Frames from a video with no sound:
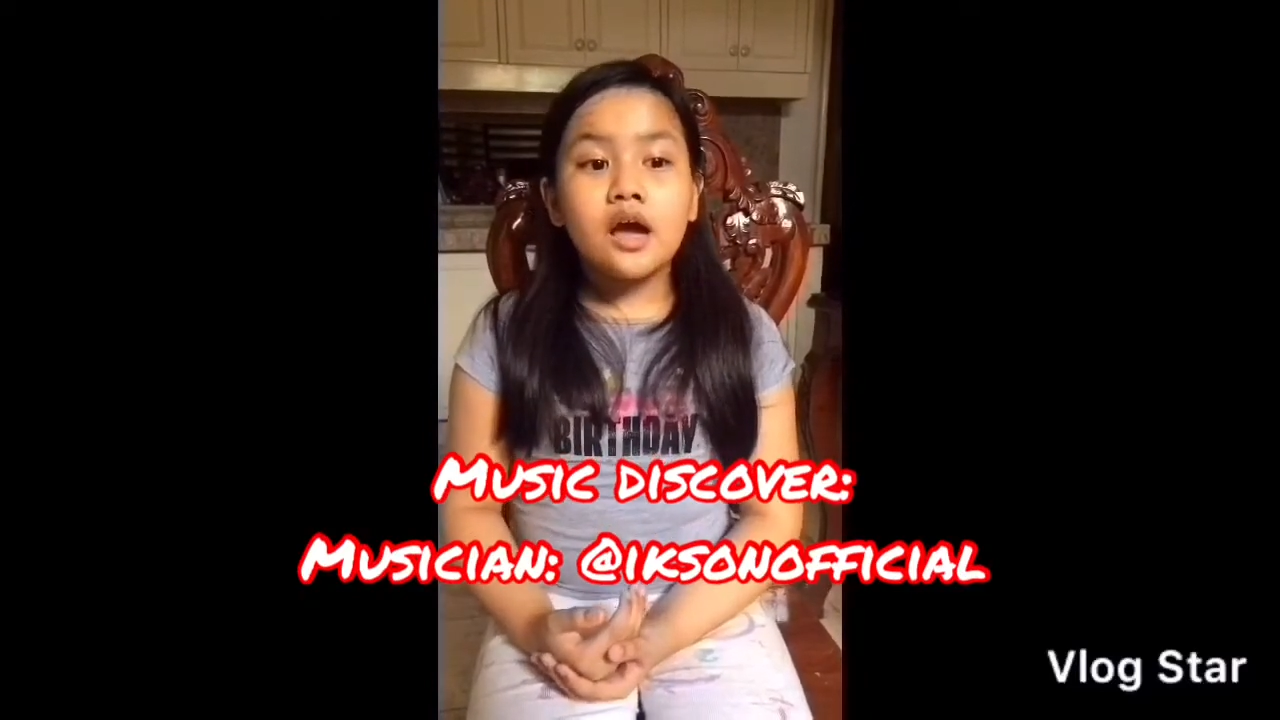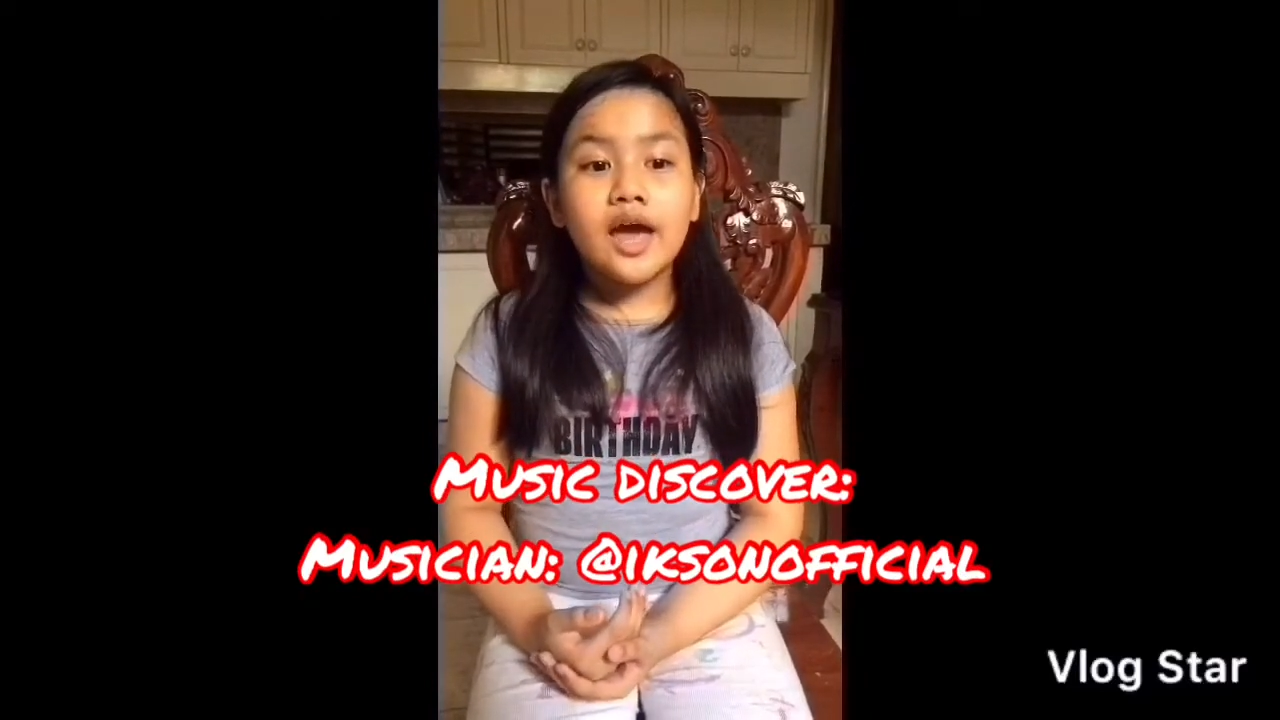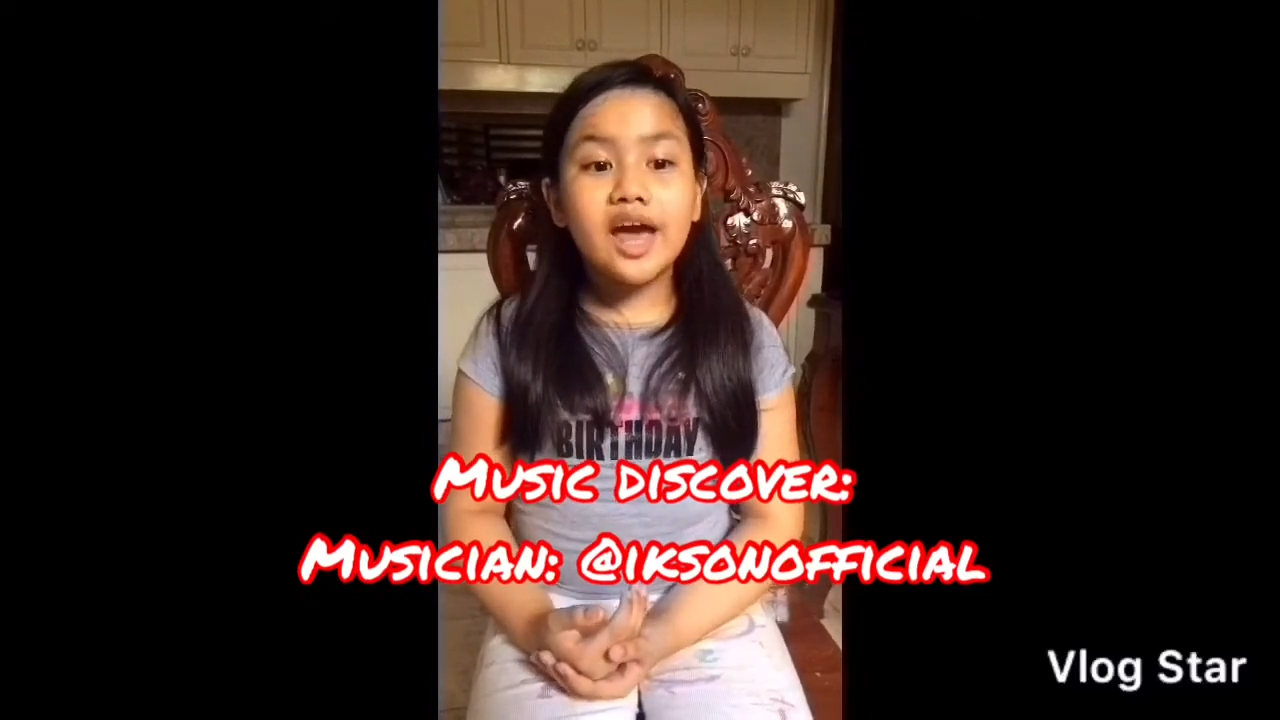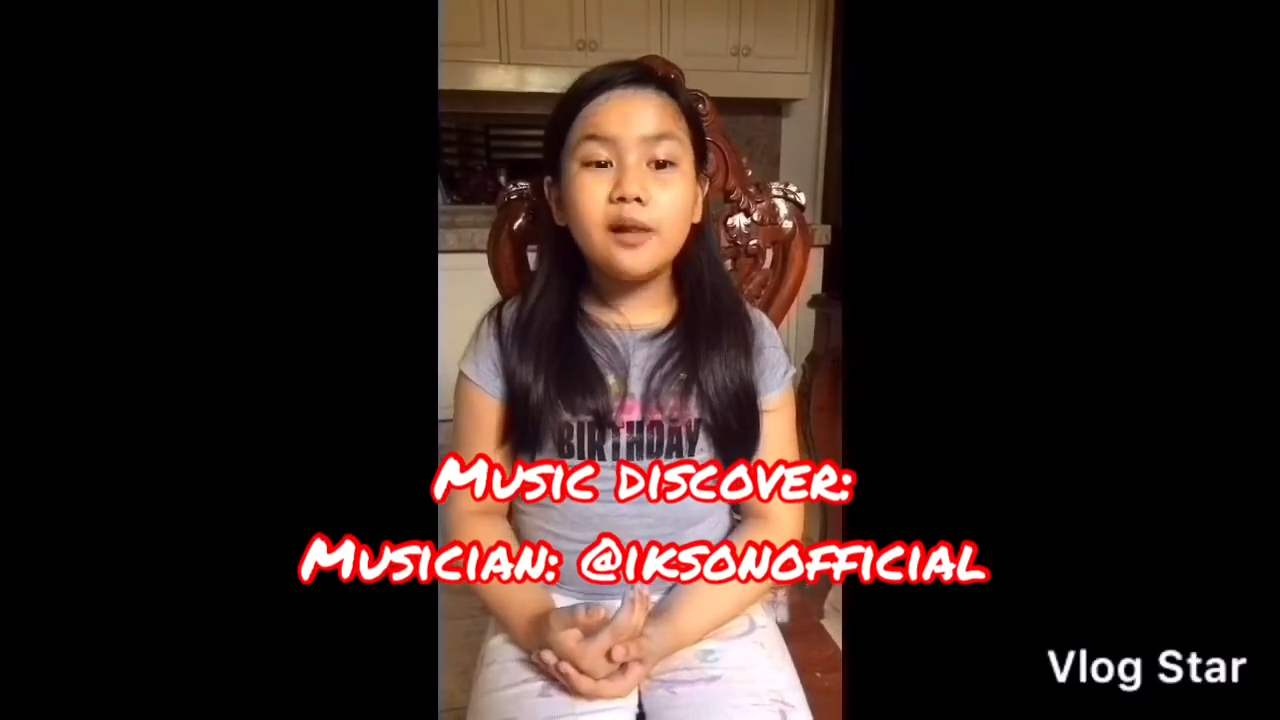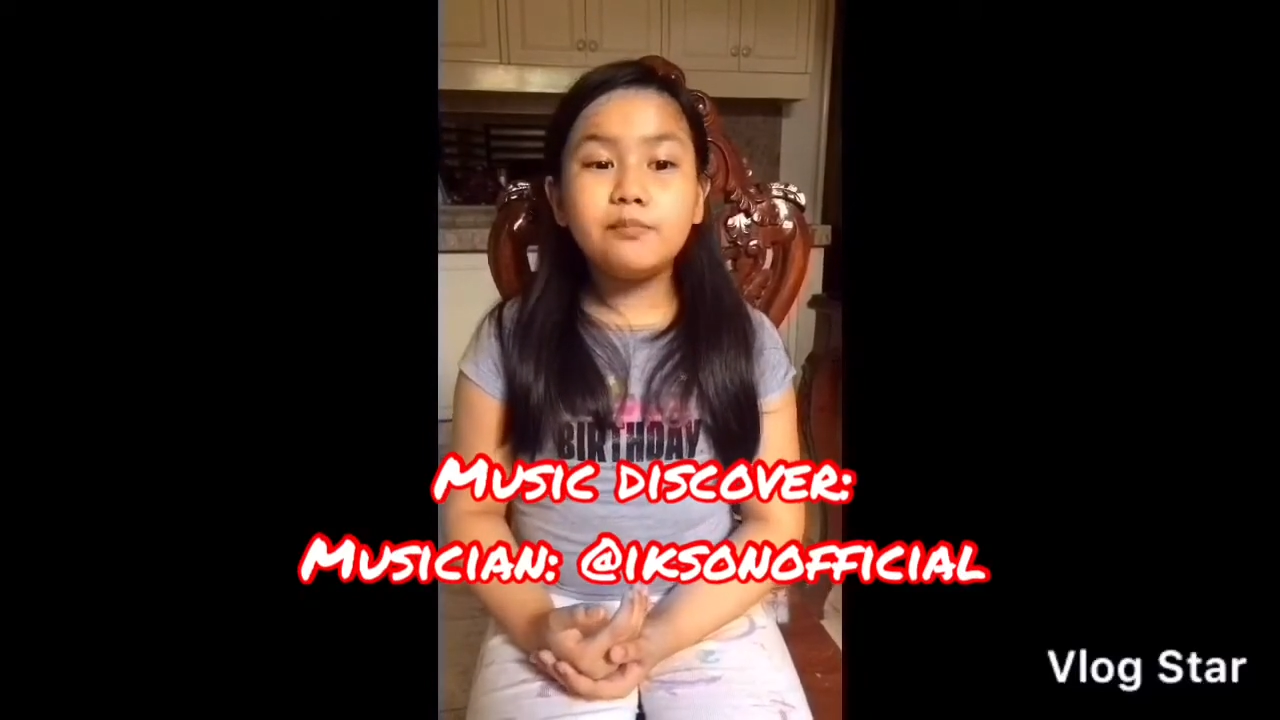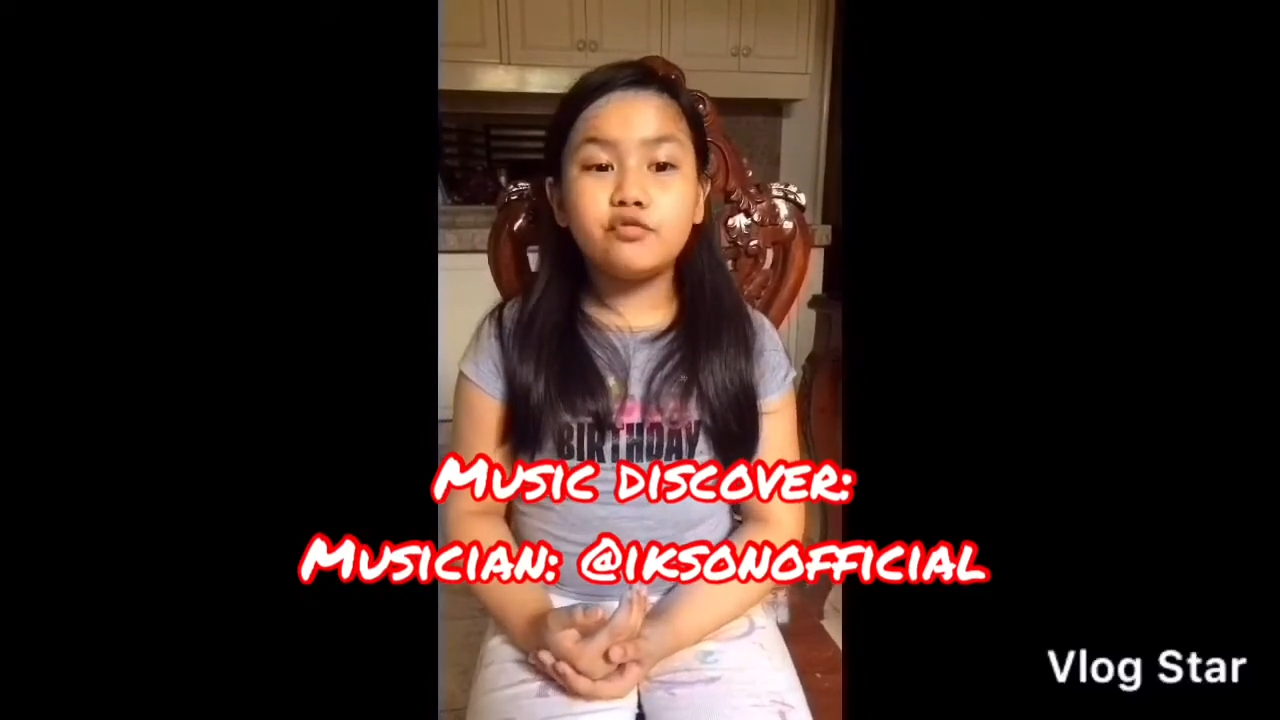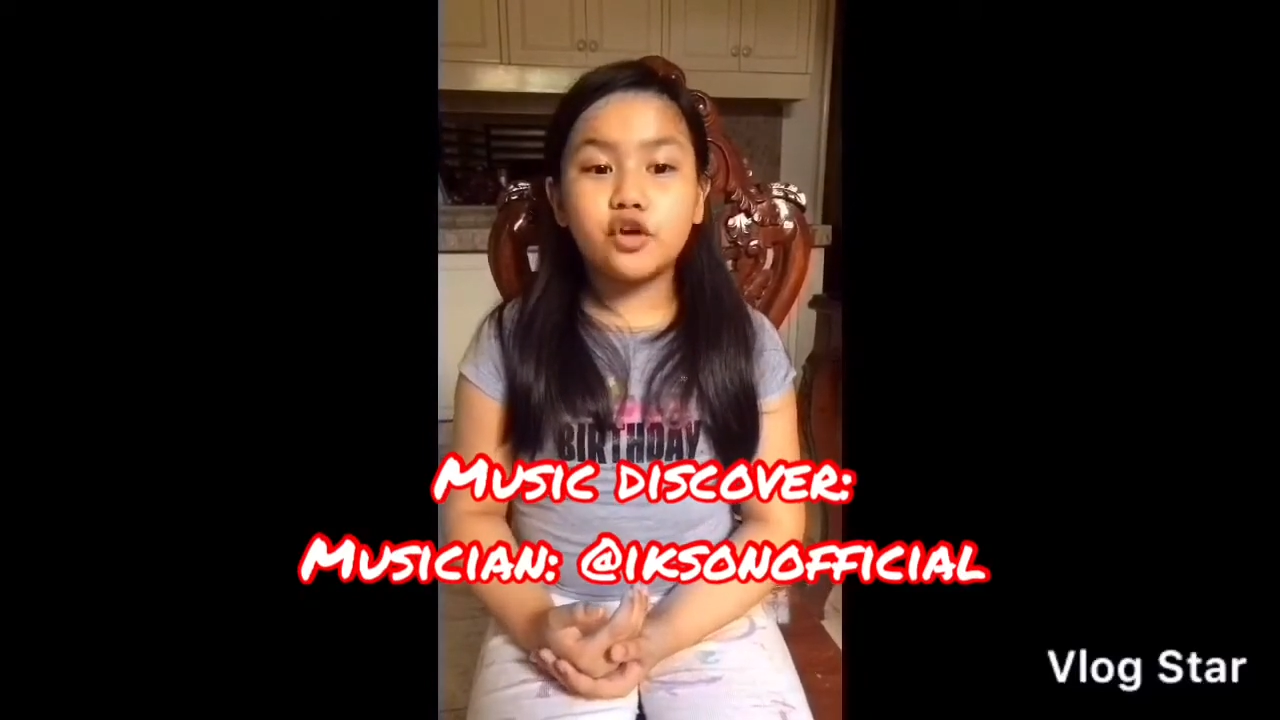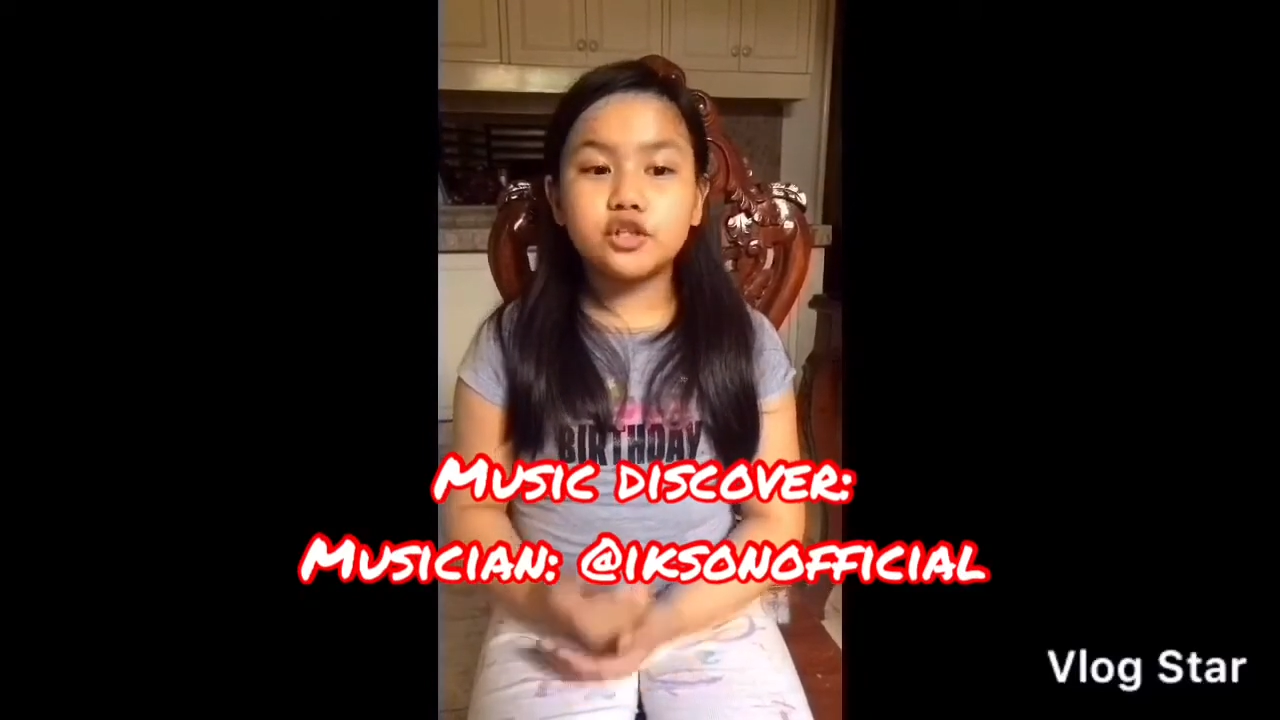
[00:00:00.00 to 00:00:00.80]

helpful